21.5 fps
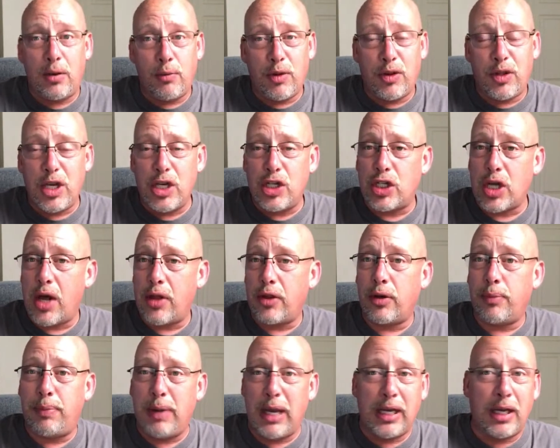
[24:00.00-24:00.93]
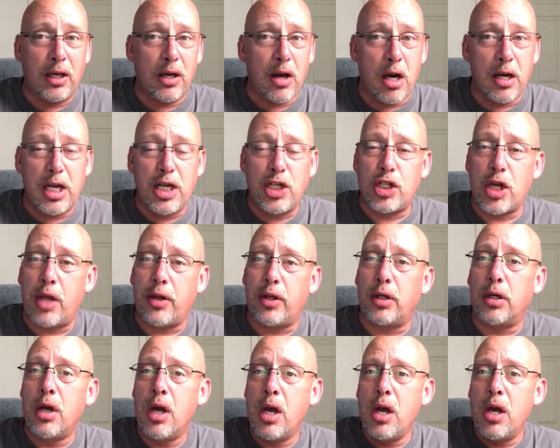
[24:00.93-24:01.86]
with each other, picking on each
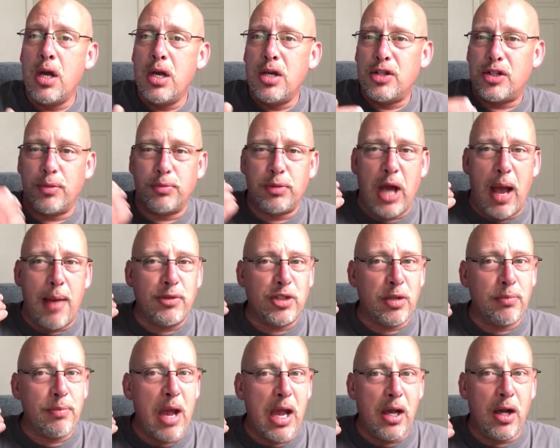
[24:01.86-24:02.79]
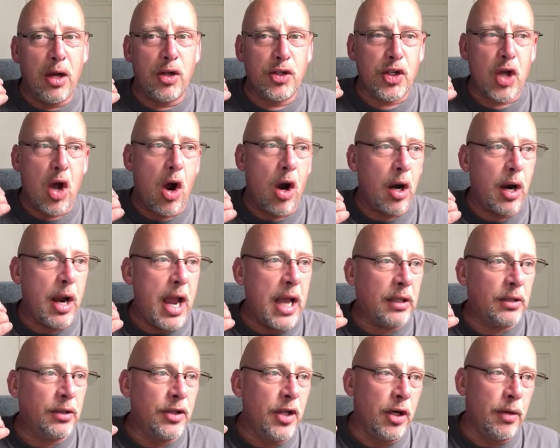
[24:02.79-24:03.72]
other. Sometimes the males are a
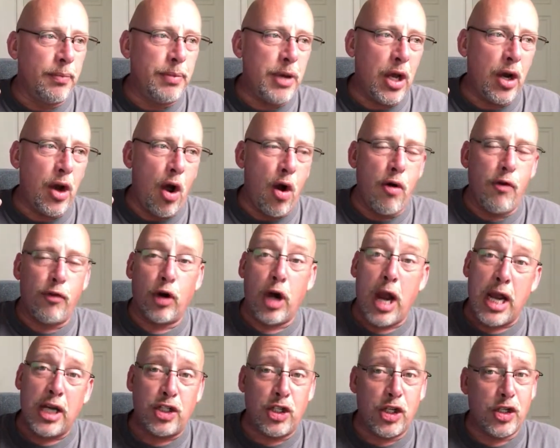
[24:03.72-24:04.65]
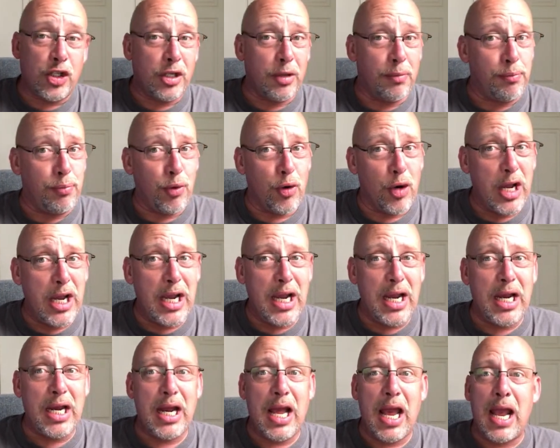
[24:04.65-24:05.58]
little bit over anxious to
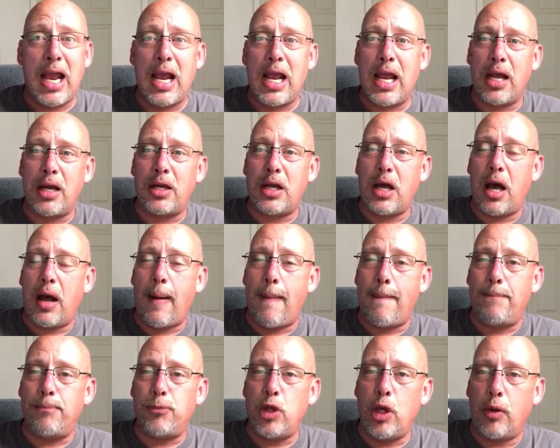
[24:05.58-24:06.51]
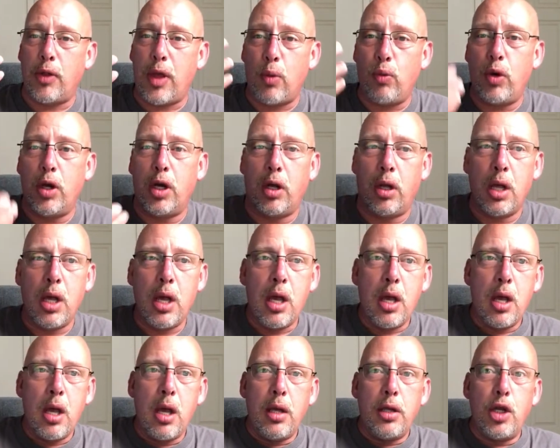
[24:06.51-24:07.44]
breed and, um, you know, they will,
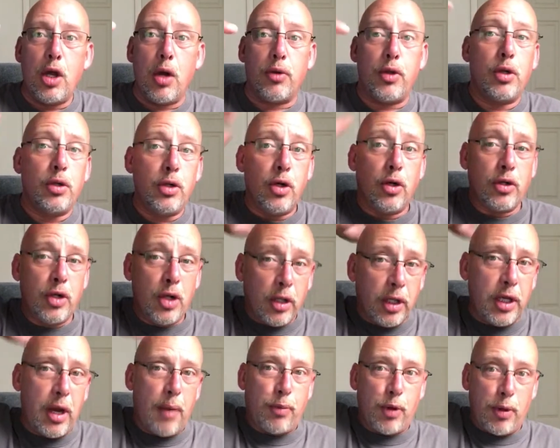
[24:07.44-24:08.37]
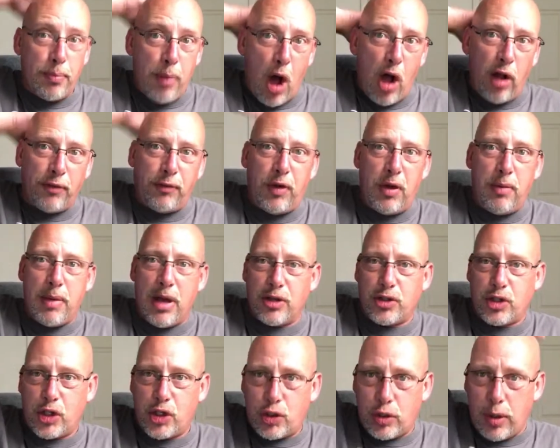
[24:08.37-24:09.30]
you know, you'll, you'll end up with bald
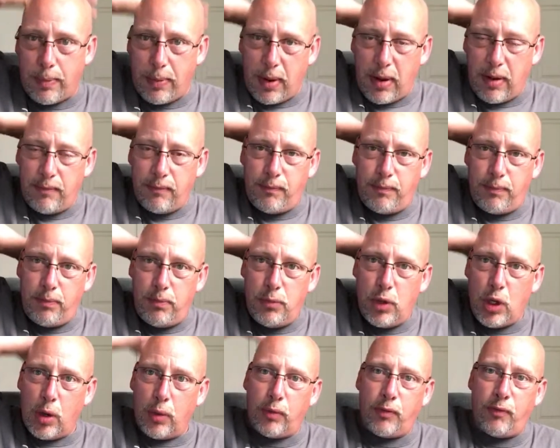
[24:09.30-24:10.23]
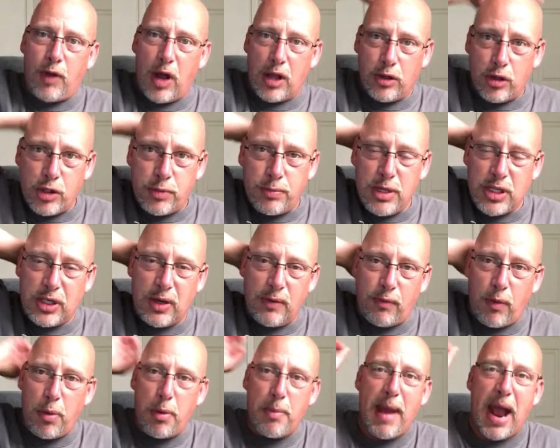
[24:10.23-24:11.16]
females, a strip of, you know, feathers missing
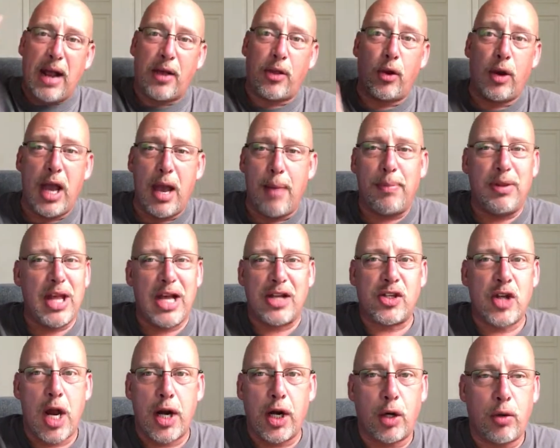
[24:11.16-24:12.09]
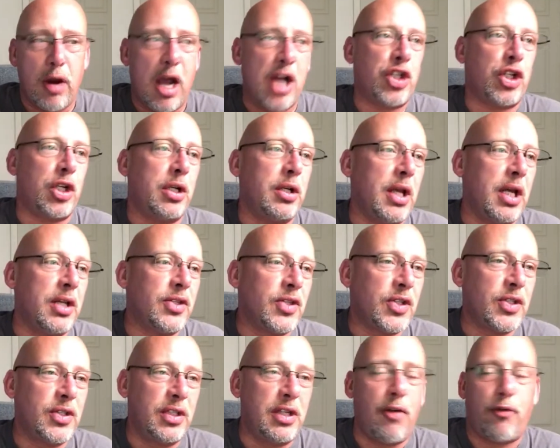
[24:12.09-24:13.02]
from the back of their head, but that's not aggression. That's
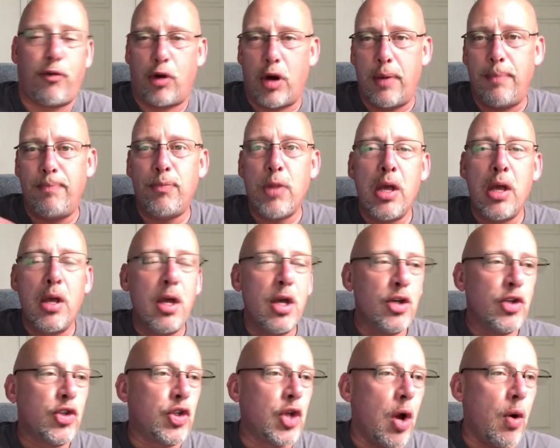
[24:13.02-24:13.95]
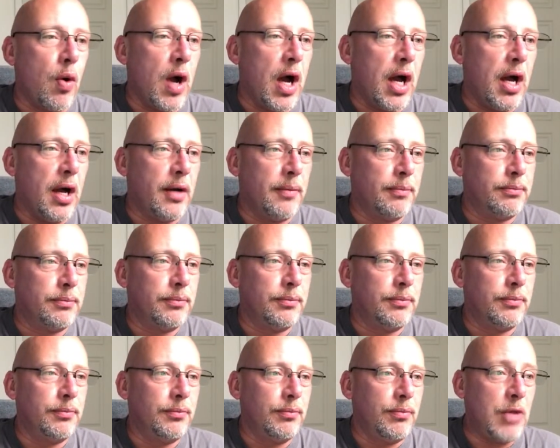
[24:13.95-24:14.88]
different. So, um,
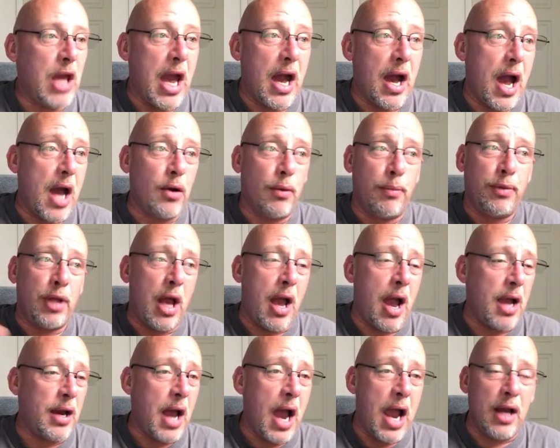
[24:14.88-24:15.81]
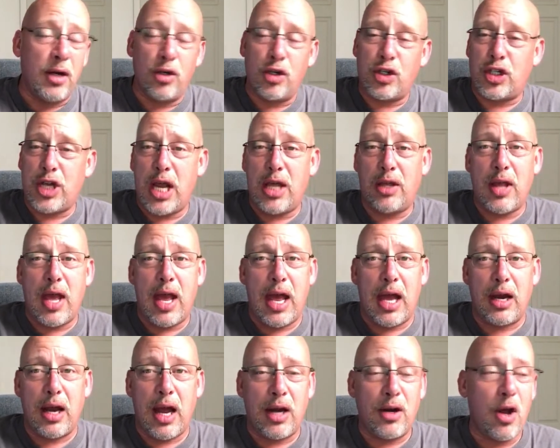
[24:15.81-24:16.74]
yeah, I don't blame. I, I, understand
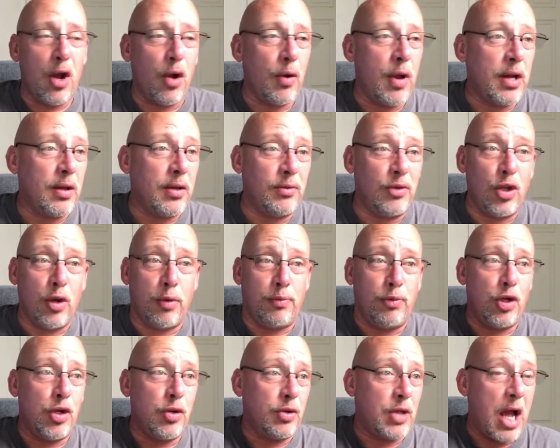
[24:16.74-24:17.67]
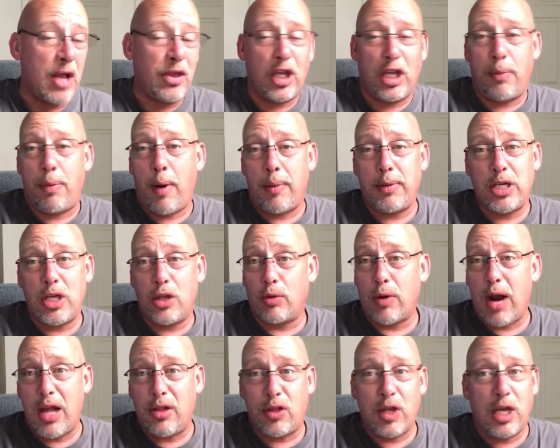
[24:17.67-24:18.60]
that. I know, and you're. You, I think you probably did the
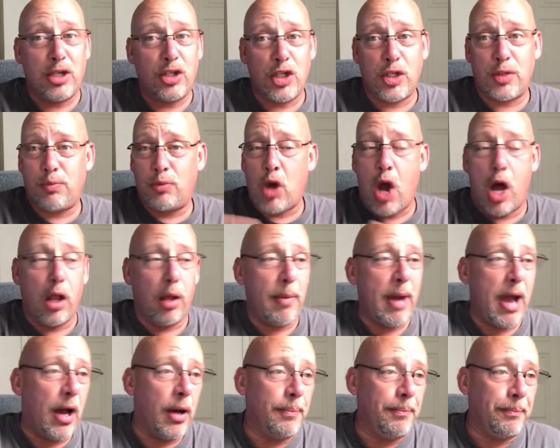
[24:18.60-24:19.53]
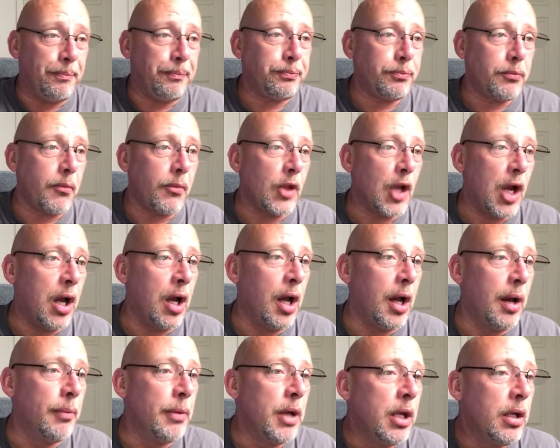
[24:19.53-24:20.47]
right thing. Just call them out.
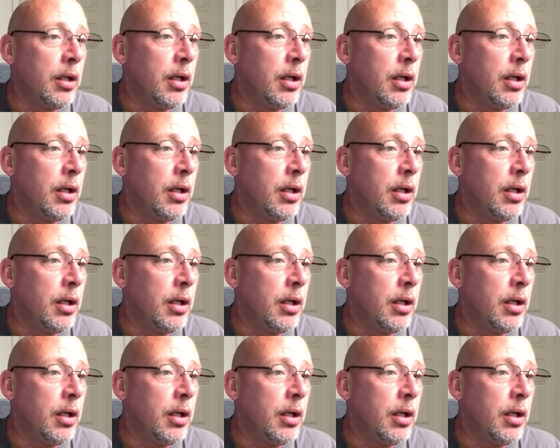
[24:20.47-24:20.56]
Um,